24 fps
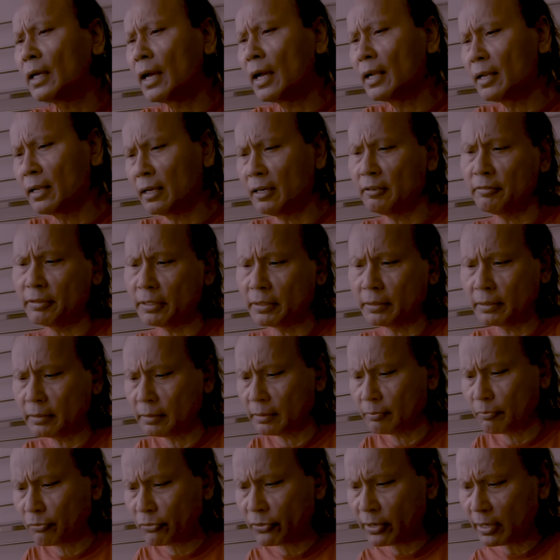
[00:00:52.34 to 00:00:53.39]
I love it,
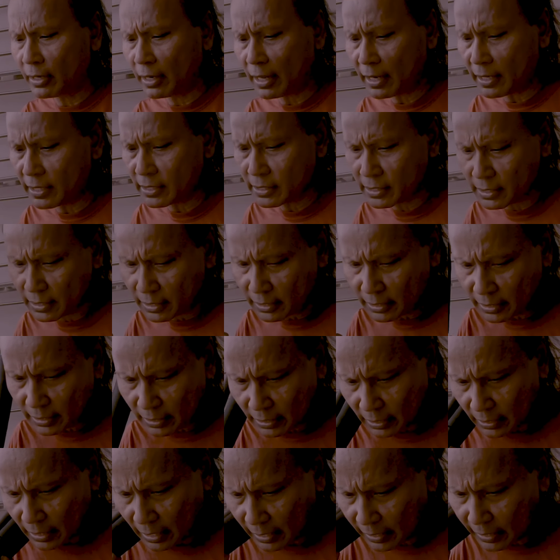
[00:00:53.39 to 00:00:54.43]
pretty light.
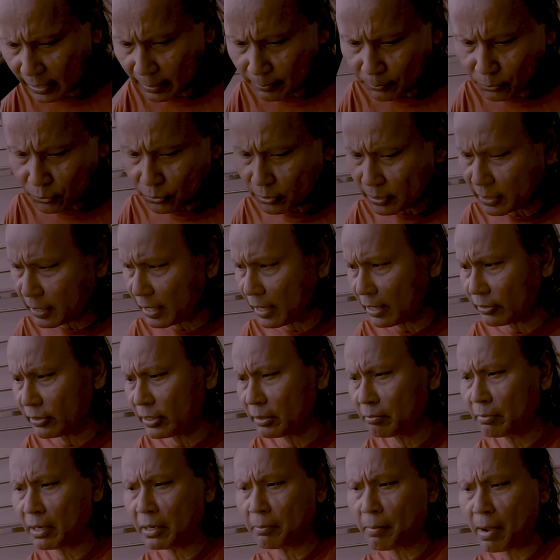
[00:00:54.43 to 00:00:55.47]
Yeah, I can
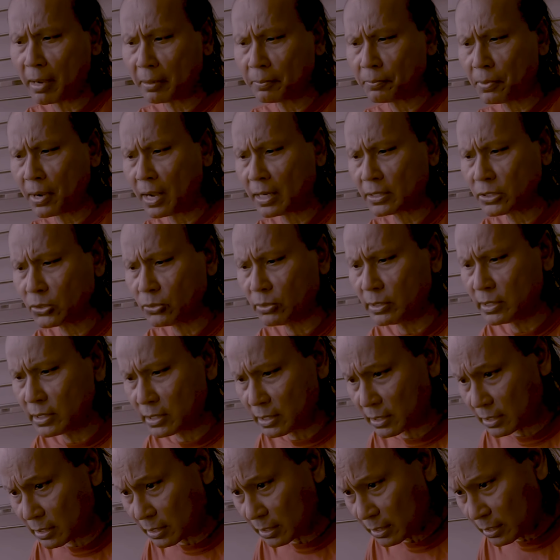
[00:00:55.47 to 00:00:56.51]
carry in my backpack so
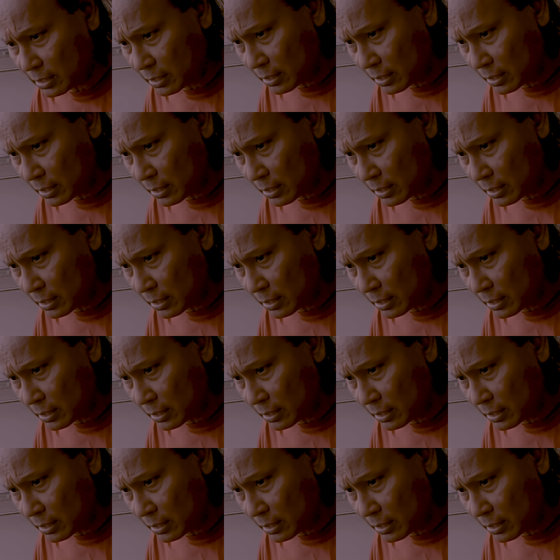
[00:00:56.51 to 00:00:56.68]
easily.